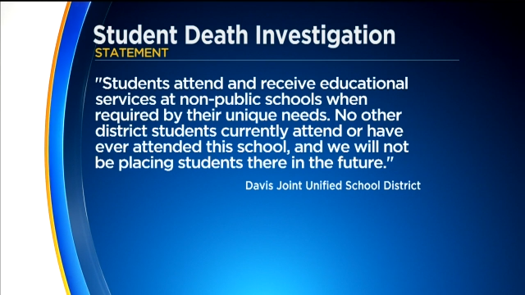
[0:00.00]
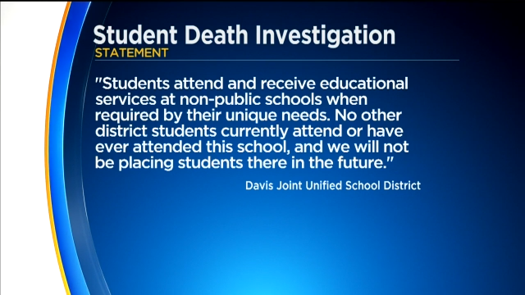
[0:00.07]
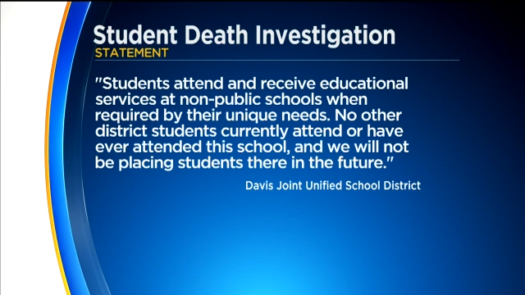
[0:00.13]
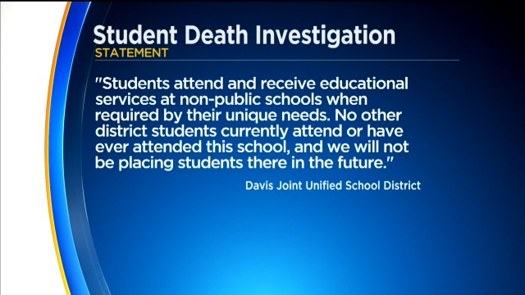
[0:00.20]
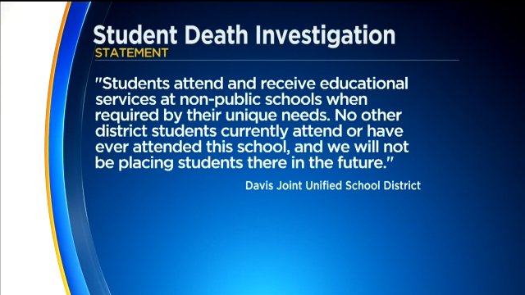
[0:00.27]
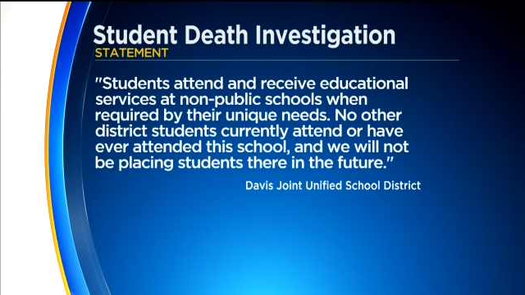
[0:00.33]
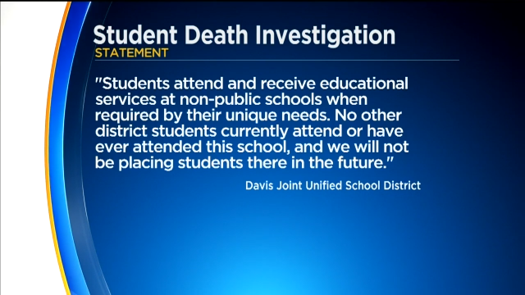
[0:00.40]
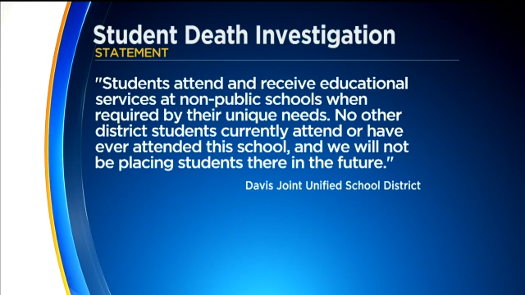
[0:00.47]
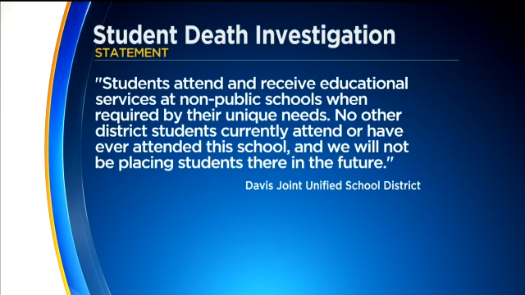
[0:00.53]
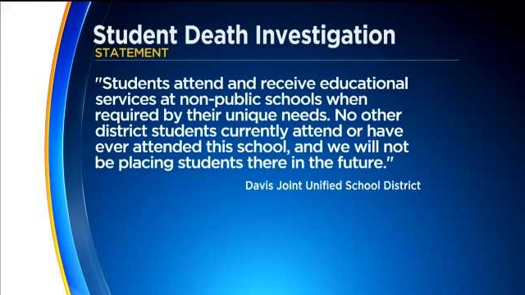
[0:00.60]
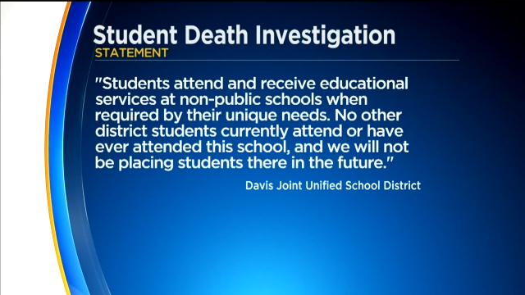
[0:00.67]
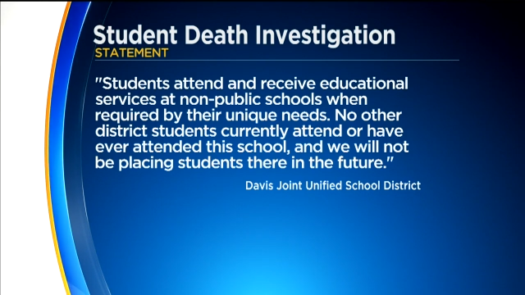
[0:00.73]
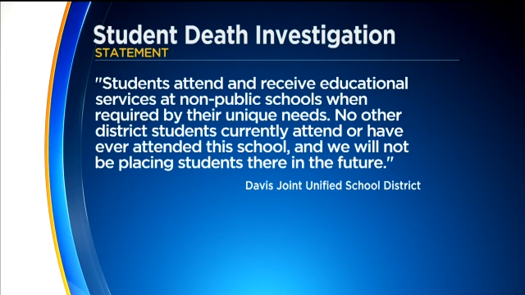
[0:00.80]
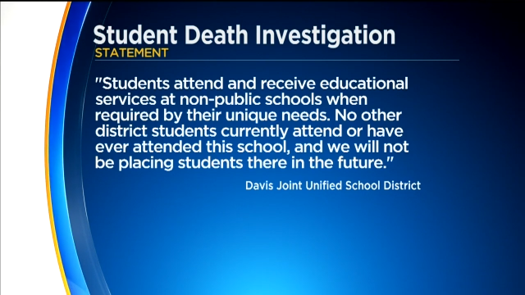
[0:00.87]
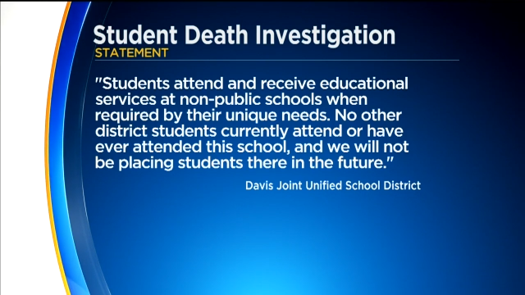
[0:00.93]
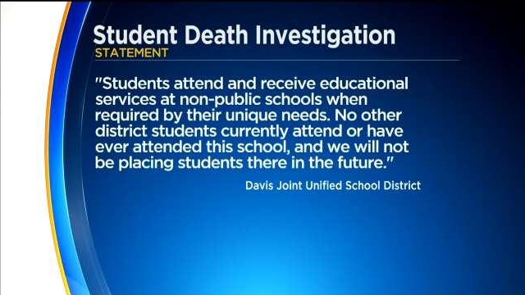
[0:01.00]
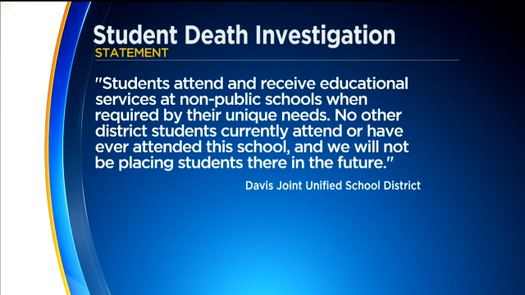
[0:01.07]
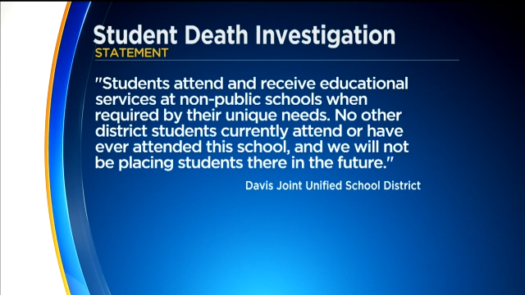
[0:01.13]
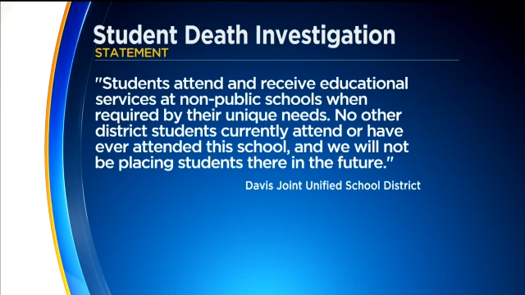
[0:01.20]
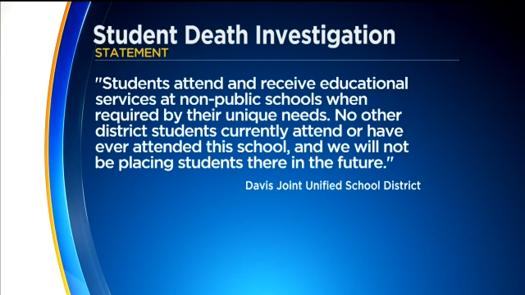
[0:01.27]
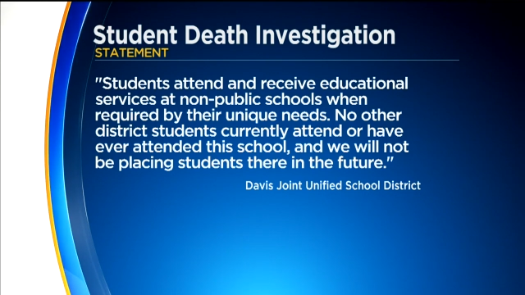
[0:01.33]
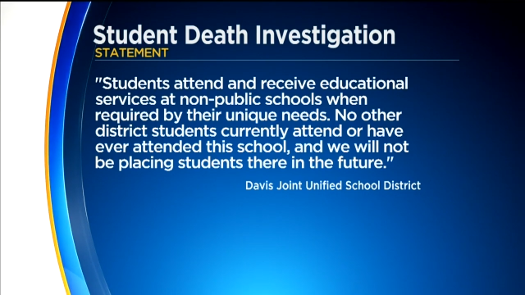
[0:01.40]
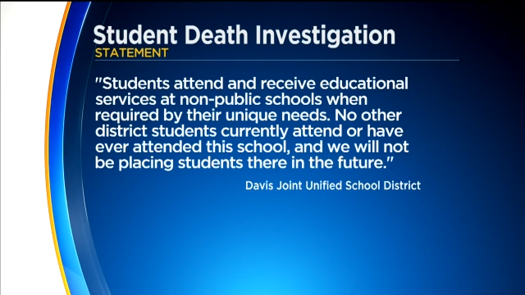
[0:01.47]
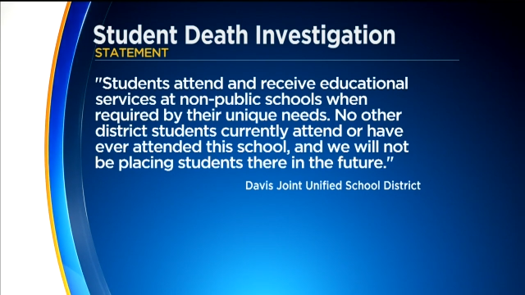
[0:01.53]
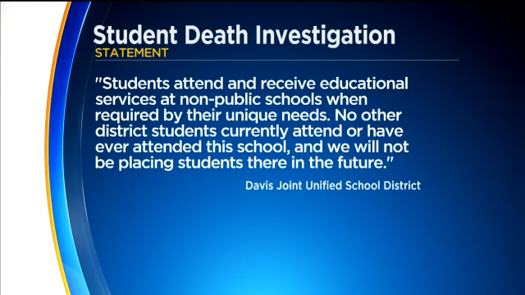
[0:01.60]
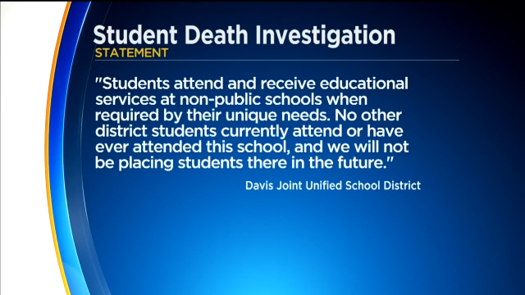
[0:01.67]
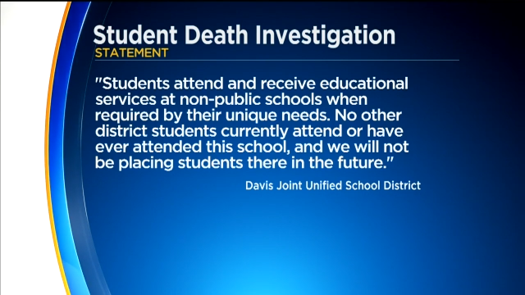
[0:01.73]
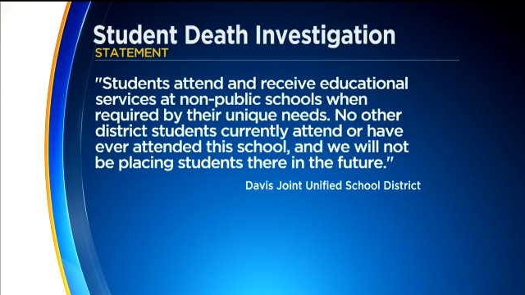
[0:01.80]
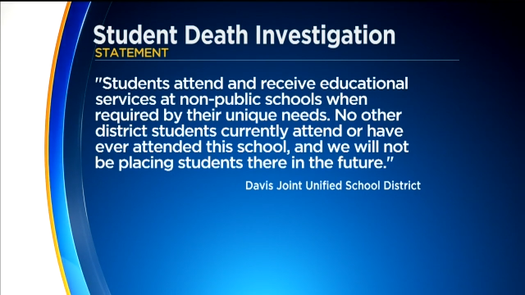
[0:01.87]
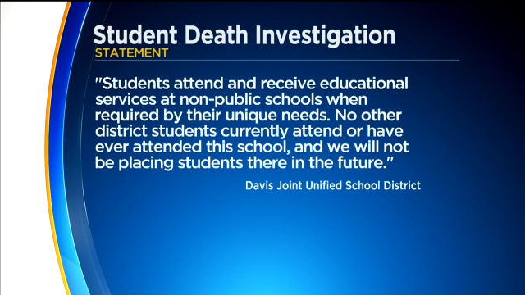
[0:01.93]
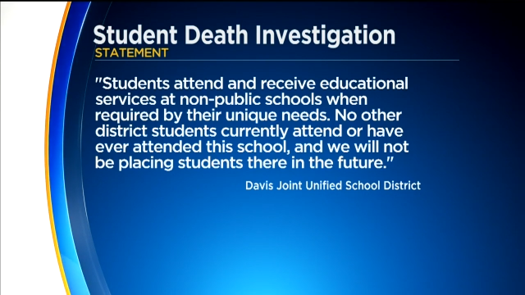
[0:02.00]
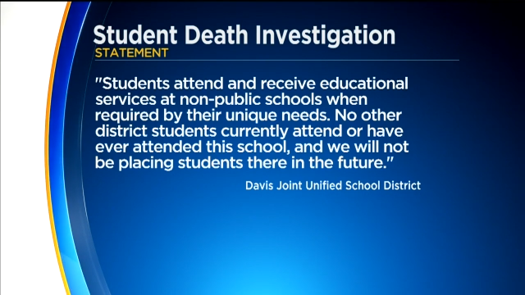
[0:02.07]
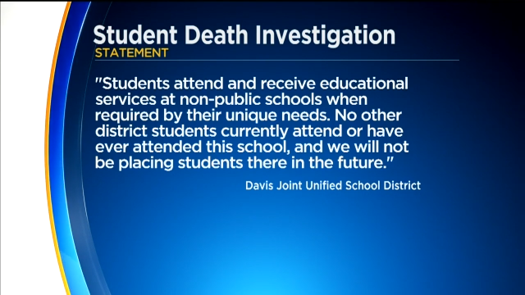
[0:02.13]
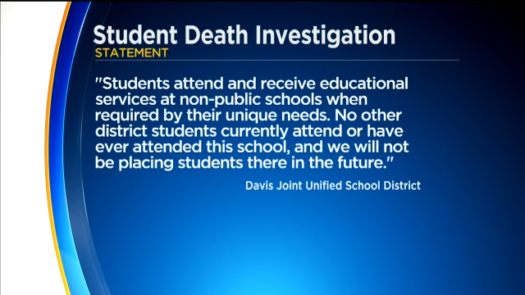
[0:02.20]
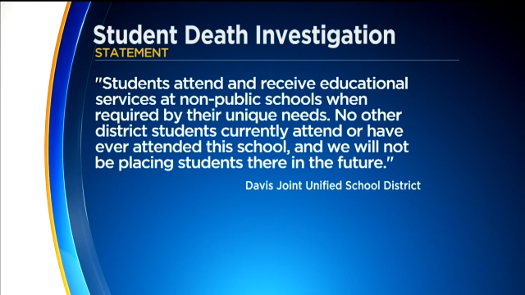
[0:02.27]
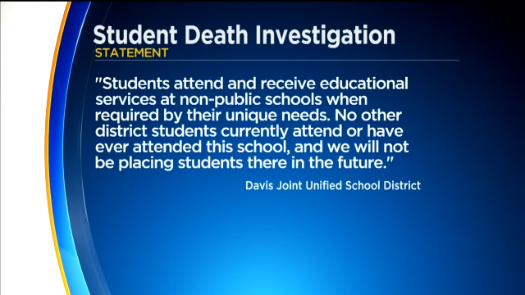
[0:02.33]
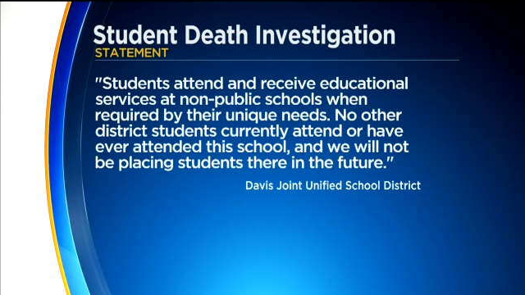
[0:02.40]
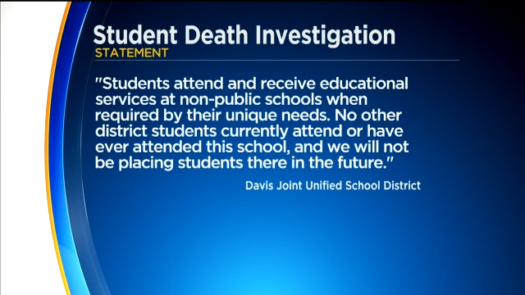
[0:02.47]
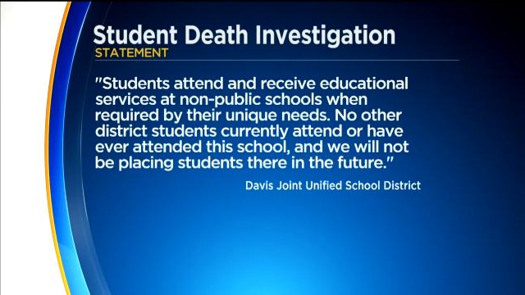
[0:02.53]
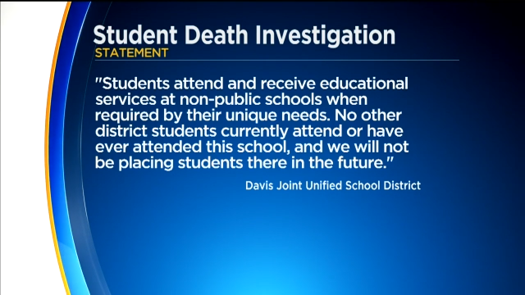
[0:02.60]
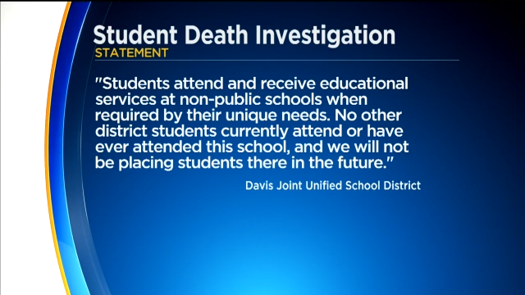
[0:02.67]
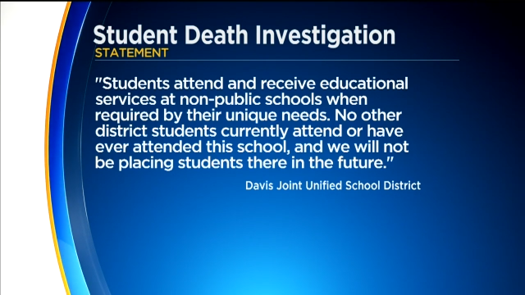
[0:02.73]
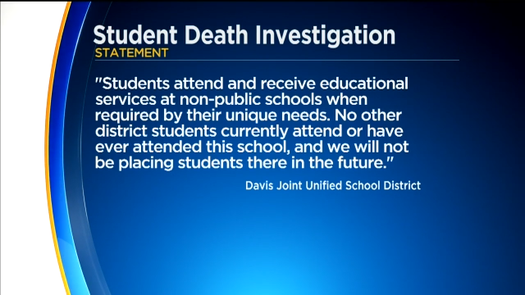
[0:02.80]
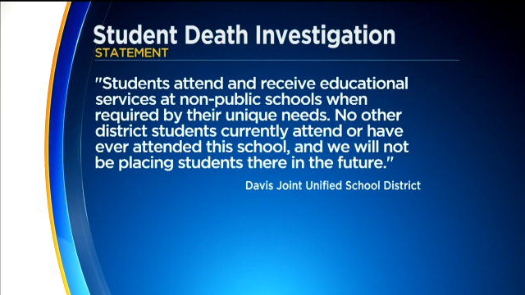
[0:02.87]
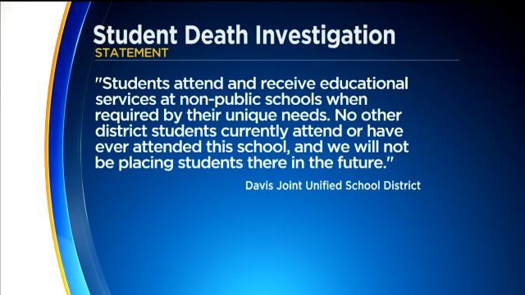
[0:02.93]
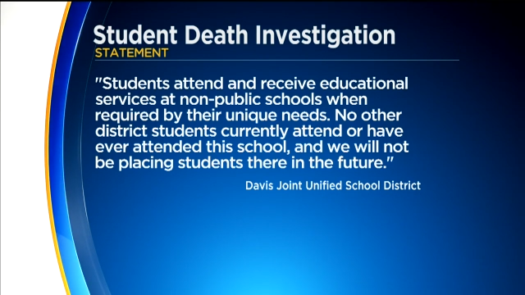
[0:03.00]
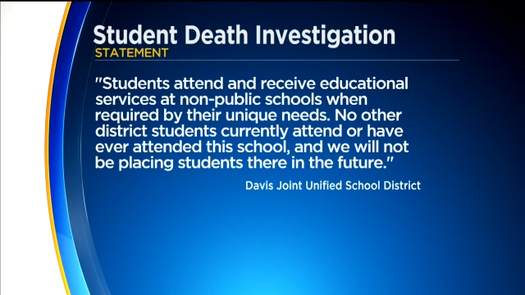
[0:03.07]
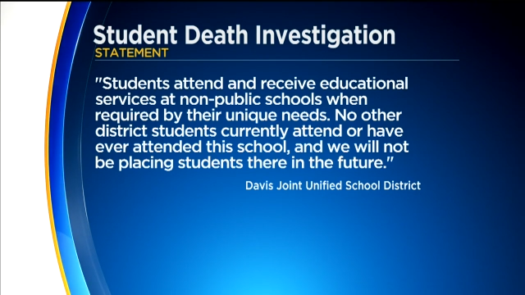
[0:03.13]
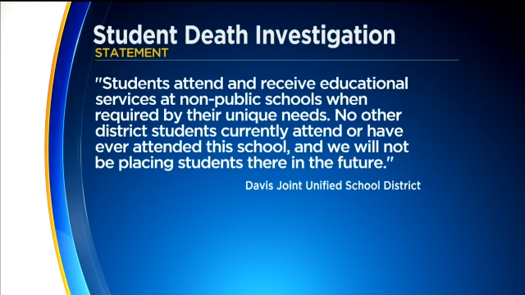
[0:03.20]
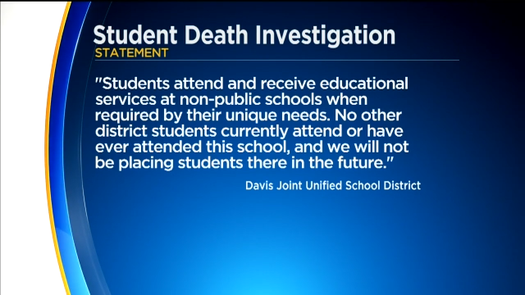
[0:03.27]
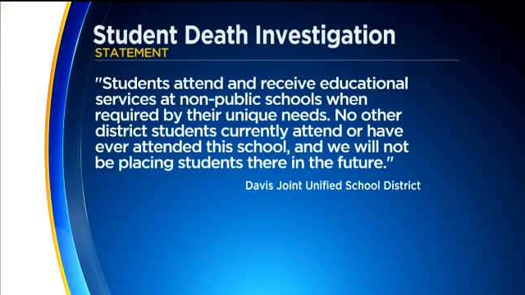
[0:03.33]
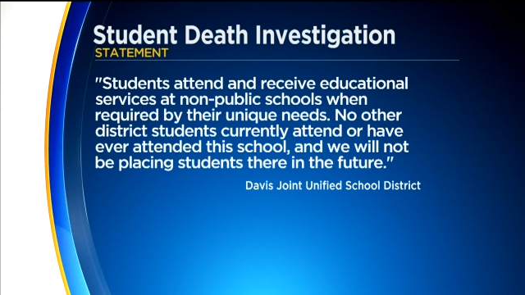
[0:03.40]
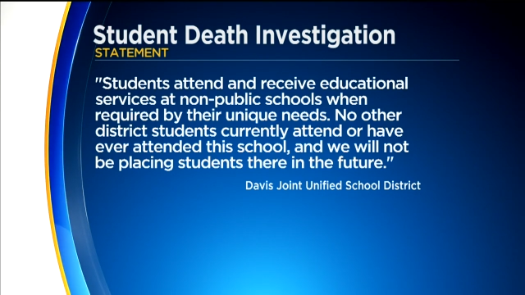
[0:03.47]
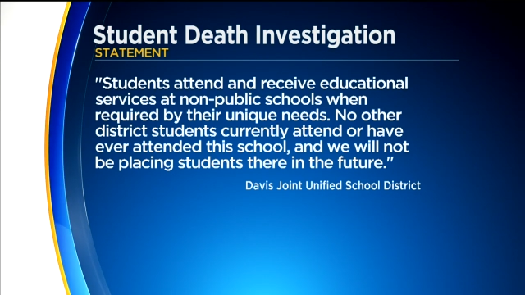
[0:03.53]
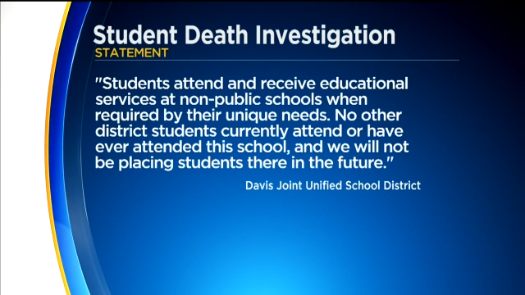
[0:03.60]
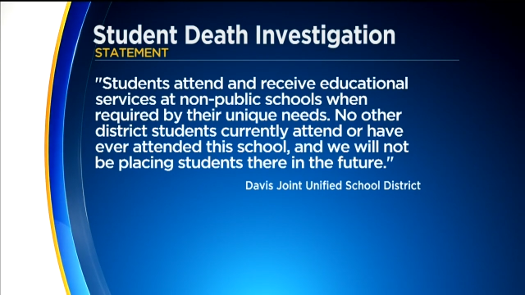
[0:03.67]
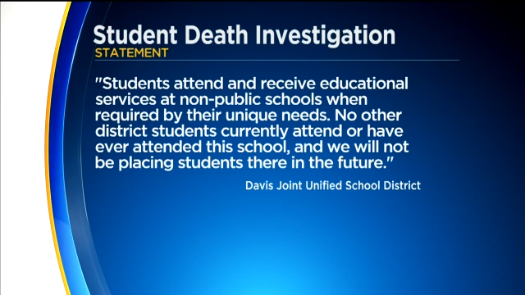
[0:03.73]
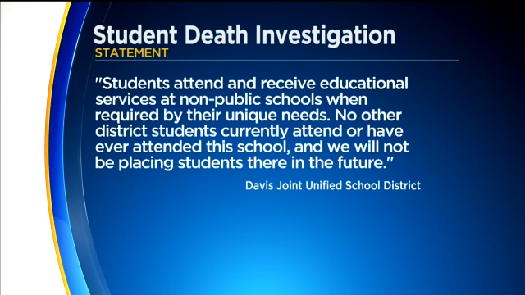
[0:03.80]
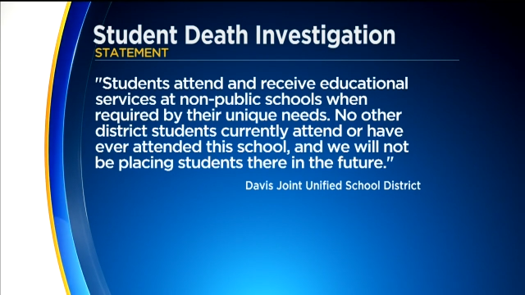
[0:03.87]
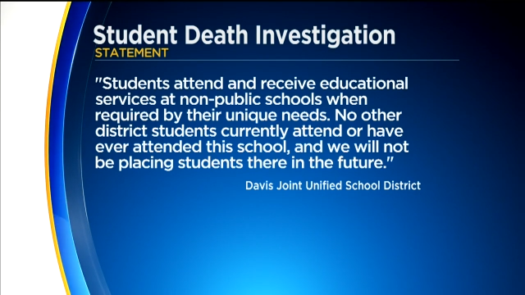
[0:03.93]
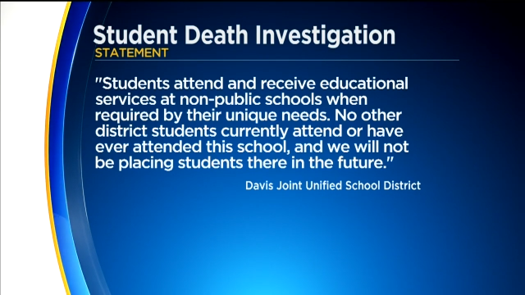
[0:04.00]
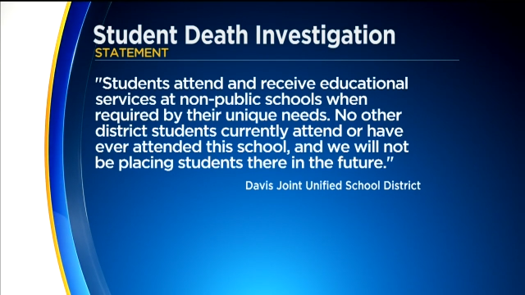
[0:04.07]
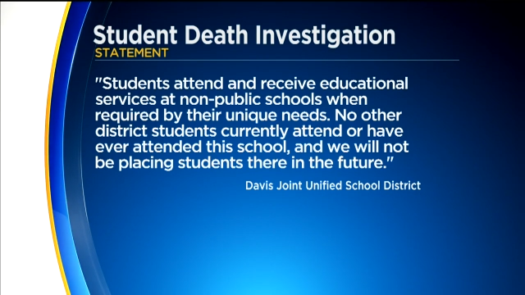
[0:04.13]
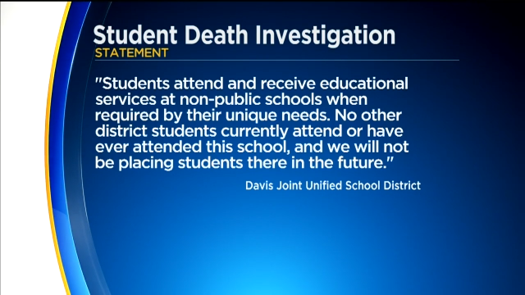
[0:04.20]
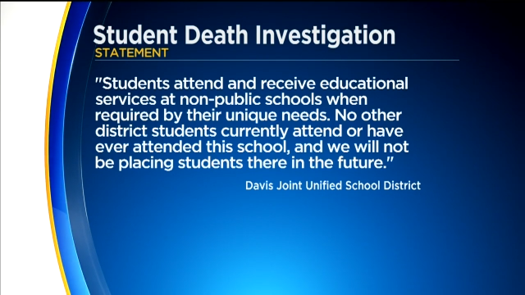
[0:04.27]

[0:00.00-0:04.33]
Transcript: (no speaker visible)